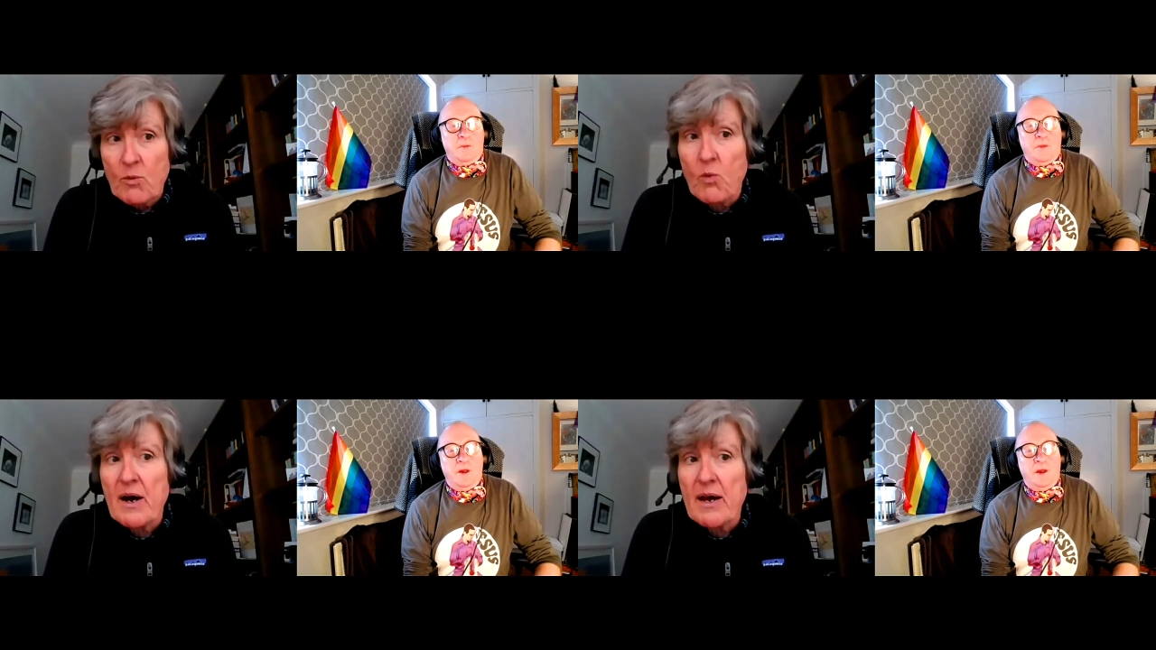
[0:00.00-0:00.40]

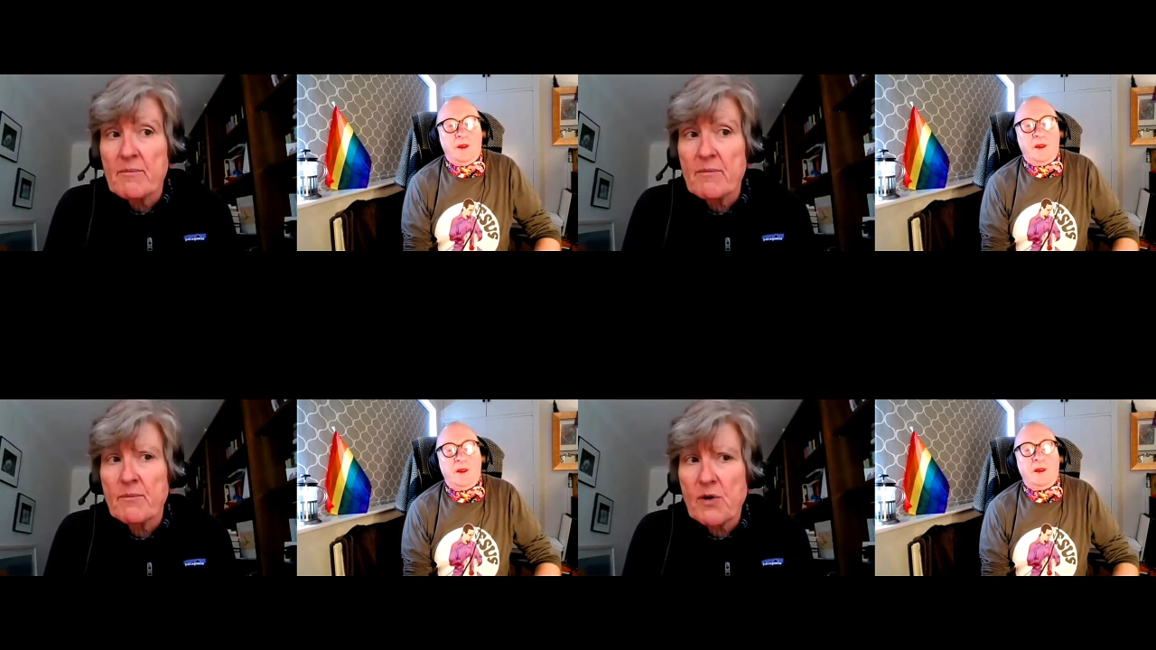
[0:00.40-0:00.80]
Speaker 1: what,
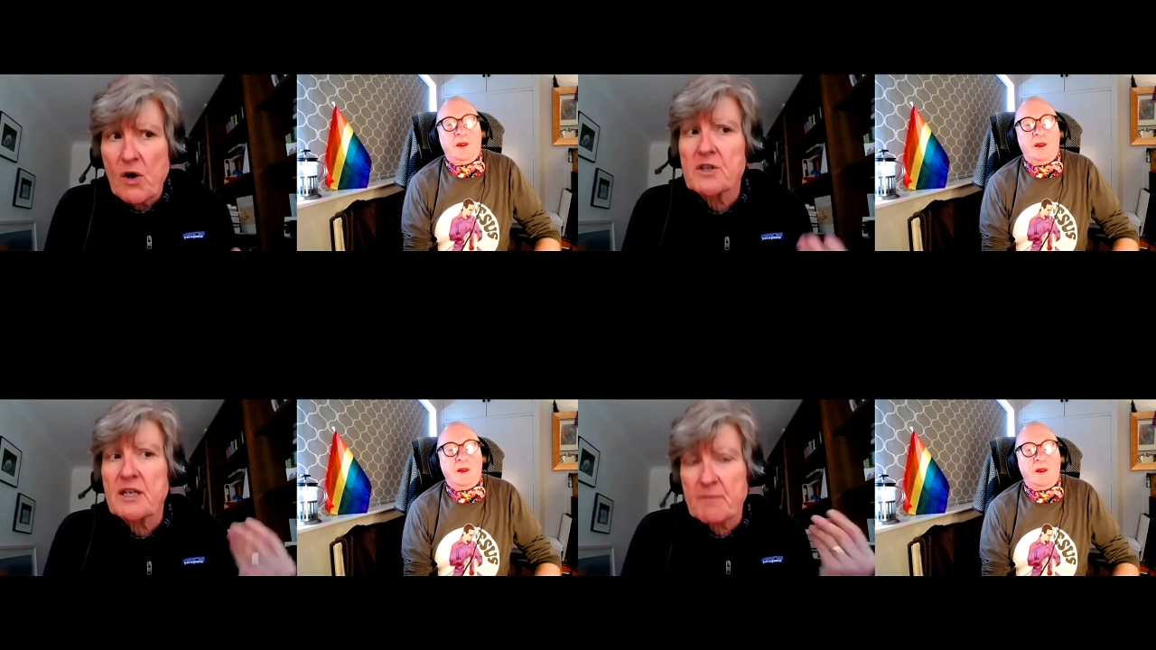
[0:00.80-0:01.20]

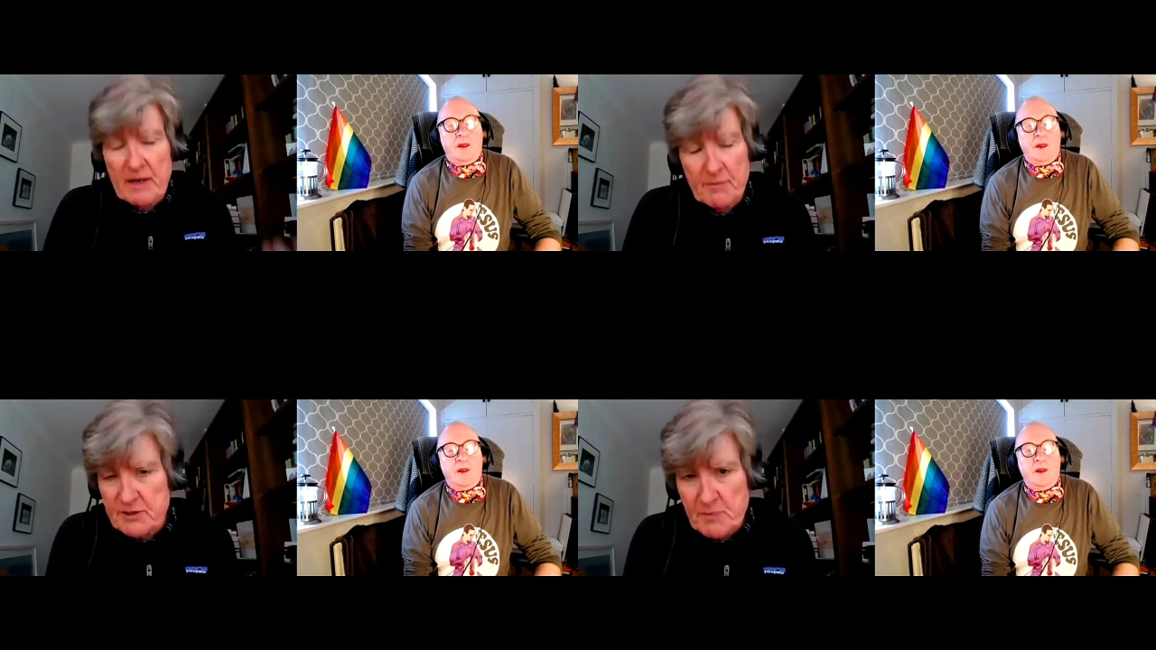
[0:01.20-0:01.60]
broadening
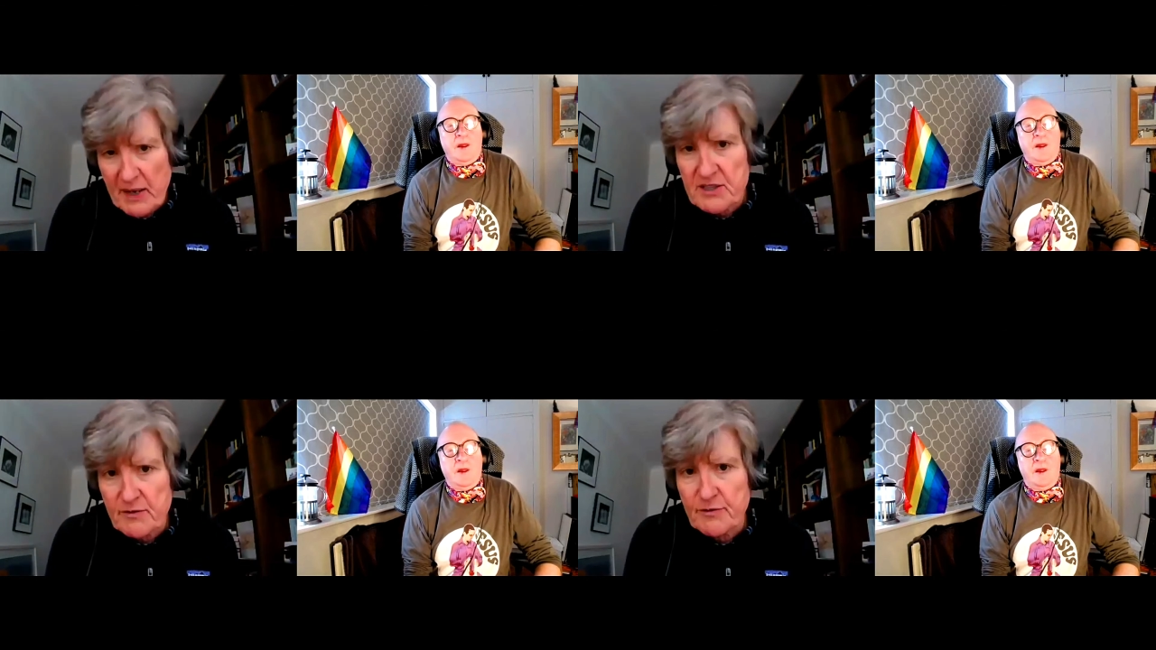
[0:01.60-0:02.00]
my
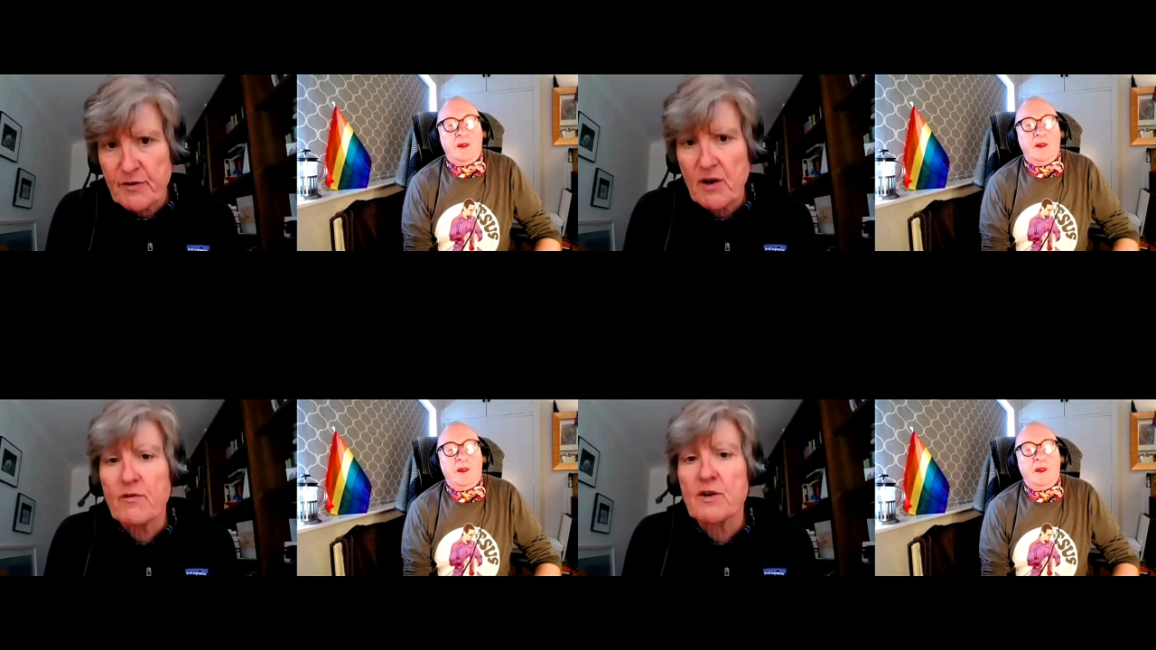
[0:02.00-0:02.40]
perspective
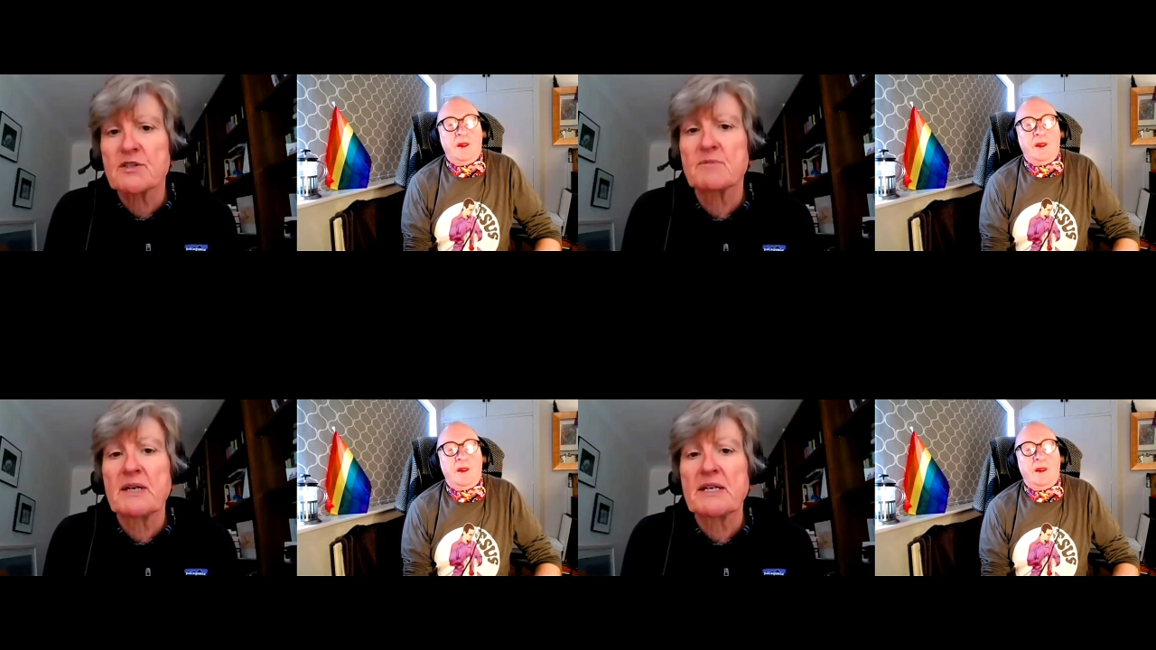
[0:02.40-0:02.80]
of what
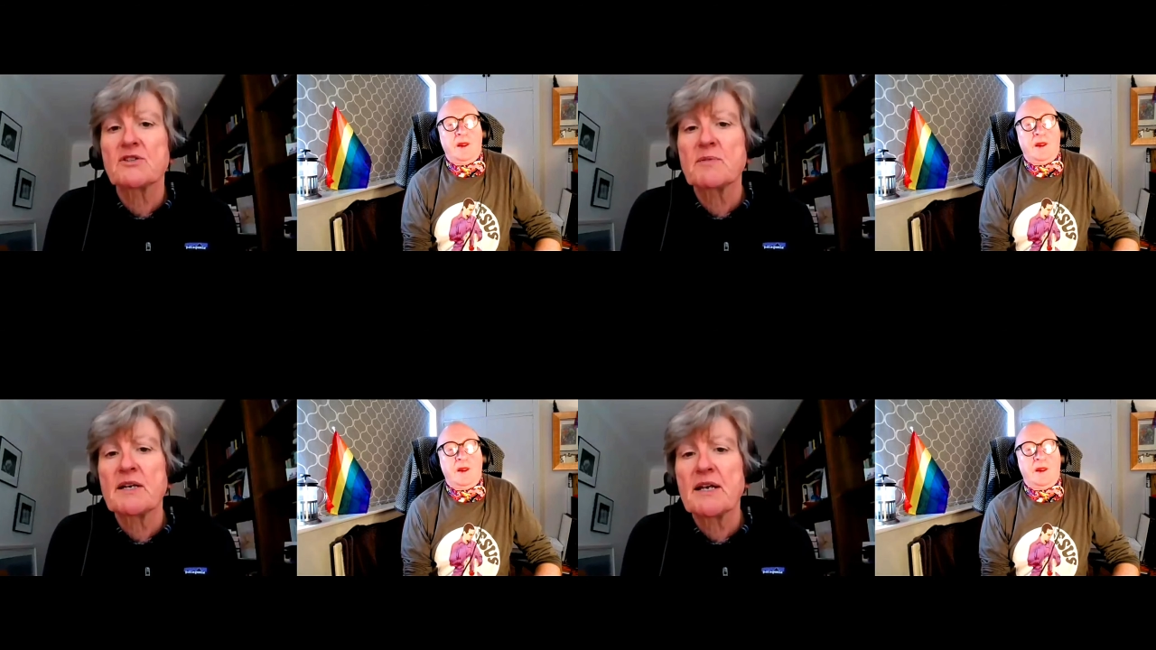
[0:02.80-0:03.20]
it means
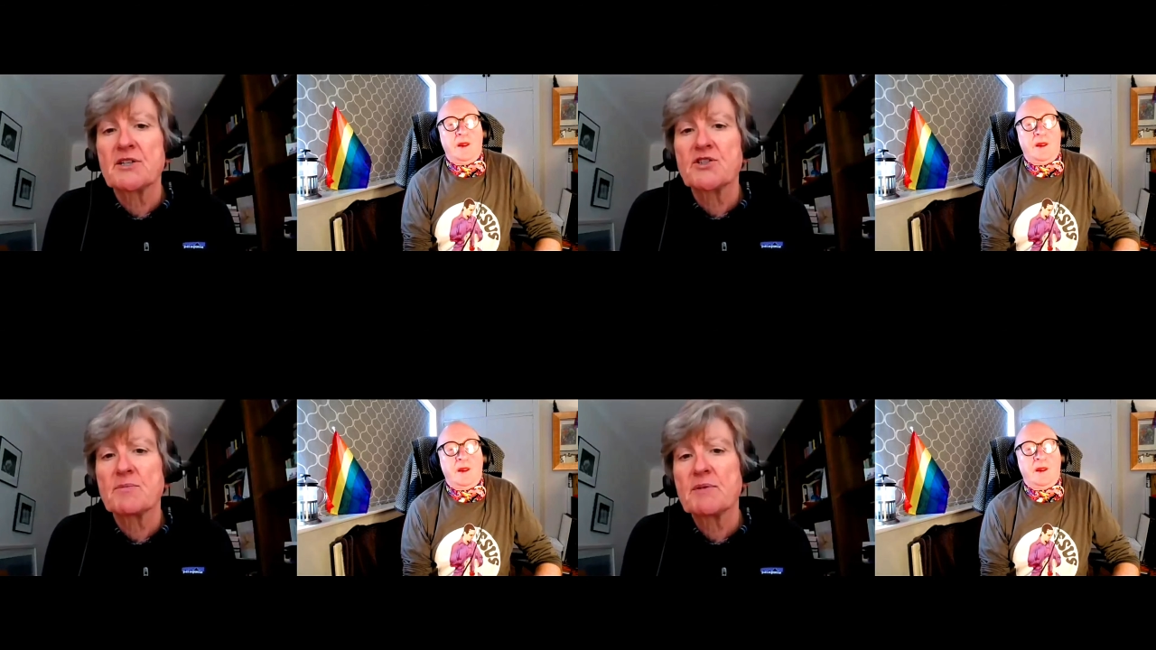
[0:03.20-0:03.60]
to be an
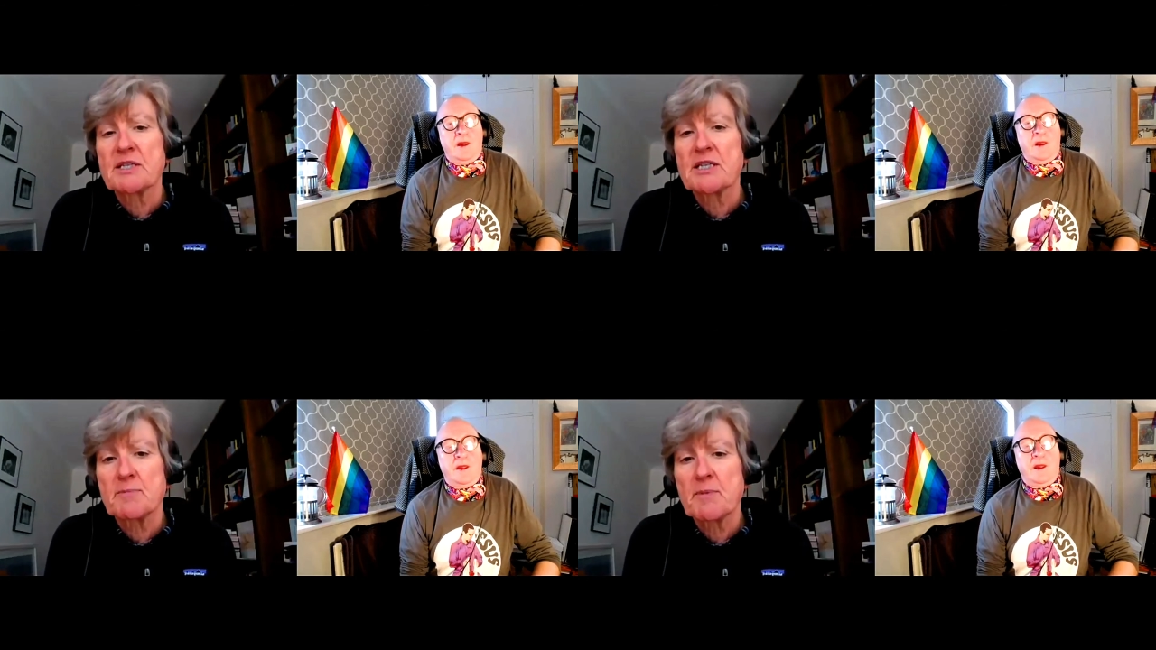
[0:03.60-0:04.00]

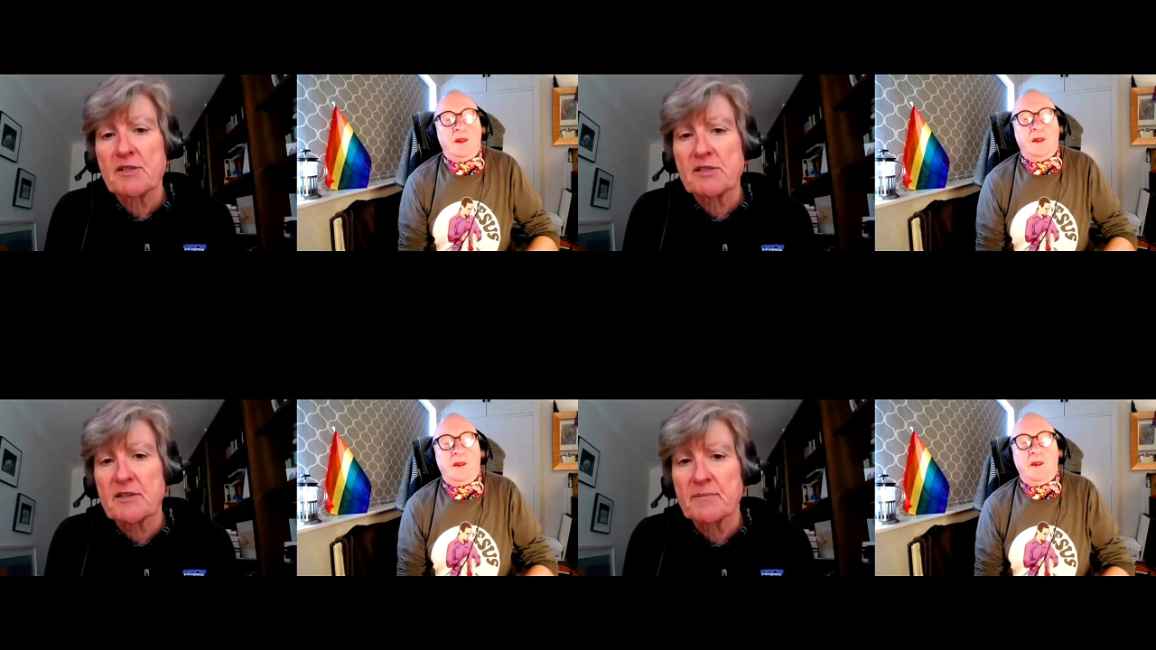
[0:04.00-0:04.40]
LGBT
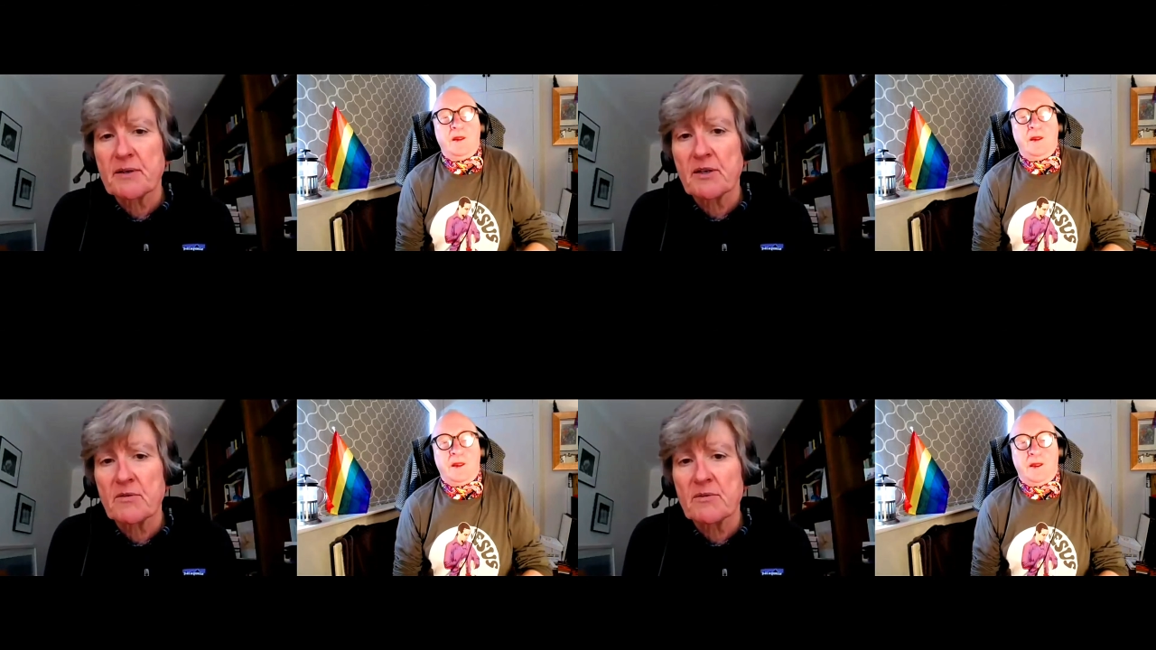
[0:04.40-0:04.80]
person, you
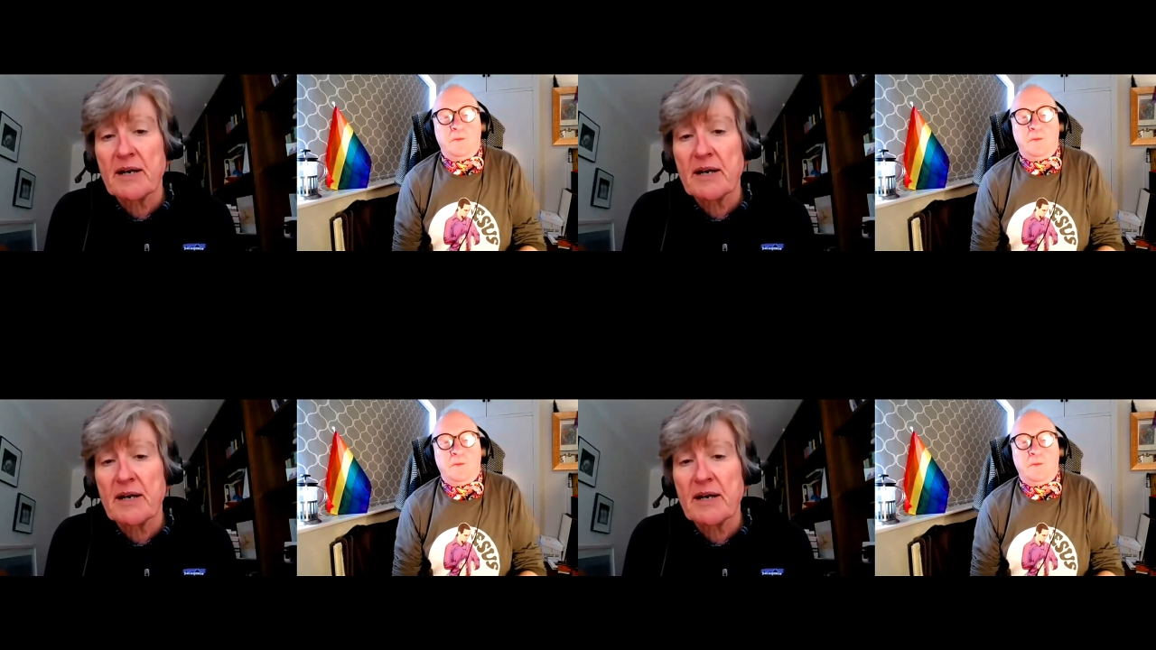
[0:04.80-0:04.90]
know.